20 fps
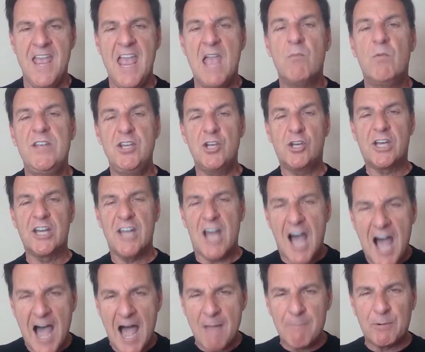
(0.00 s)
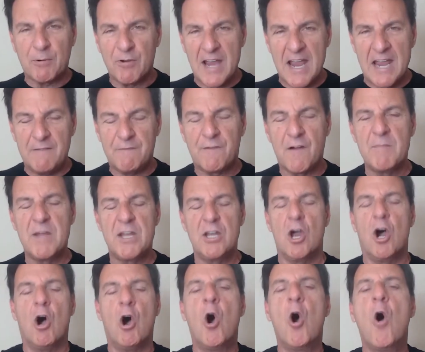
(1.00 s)
And when you can operate from
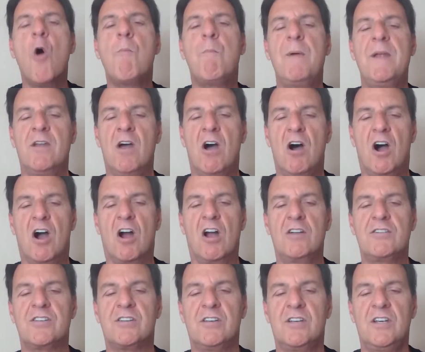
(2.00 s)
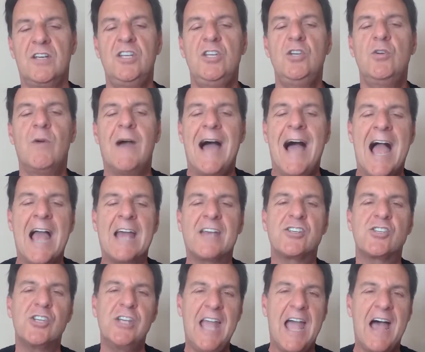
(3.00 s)
an open heart, you
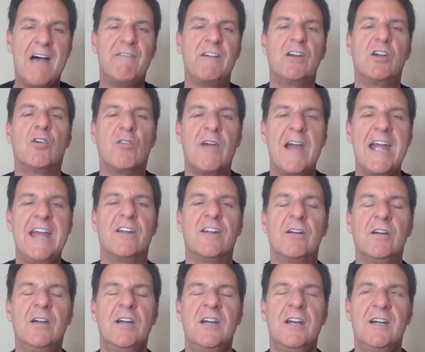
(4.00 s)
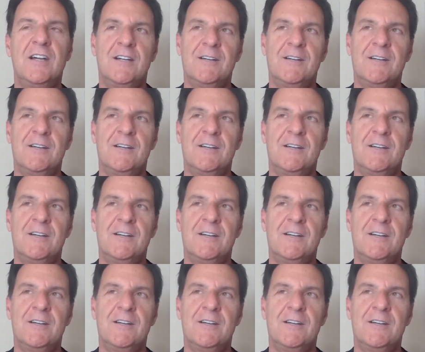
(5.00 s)
actually have a greater